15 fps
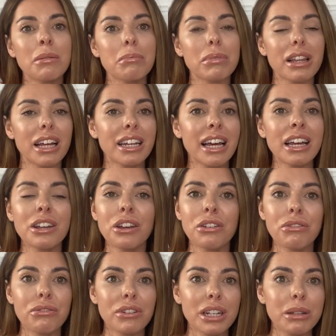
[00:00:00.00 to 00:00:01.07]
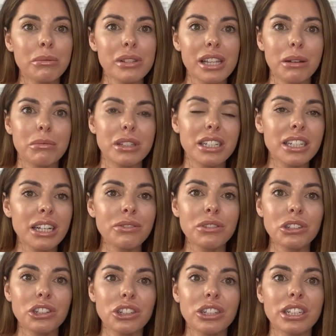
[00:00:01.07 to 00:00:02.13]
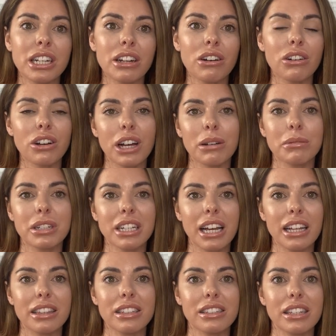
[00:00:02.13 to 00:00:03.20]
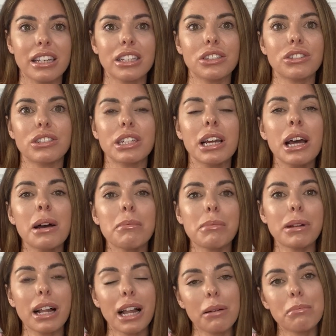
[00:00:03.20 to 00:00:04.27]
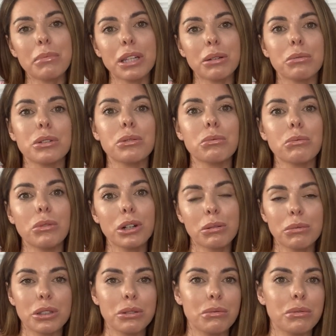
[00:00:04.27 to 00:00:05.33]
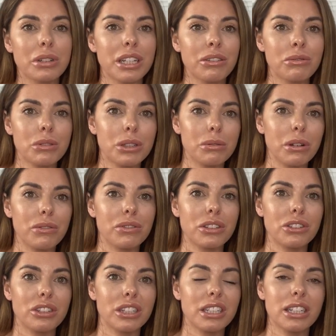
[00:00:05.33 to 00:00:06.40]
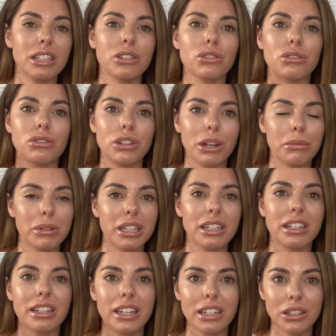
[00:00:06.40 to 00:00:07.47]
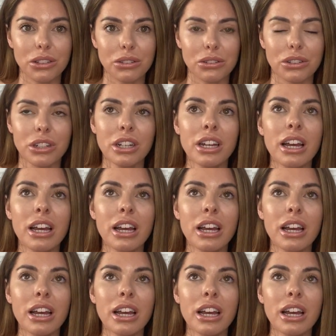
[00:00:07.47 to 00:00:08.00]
Plan A hopefully was that we didn't have the gene and I could go in and get the surgery. Plan B was, what are we doing if we do have the gene? Let's just go in, get it done.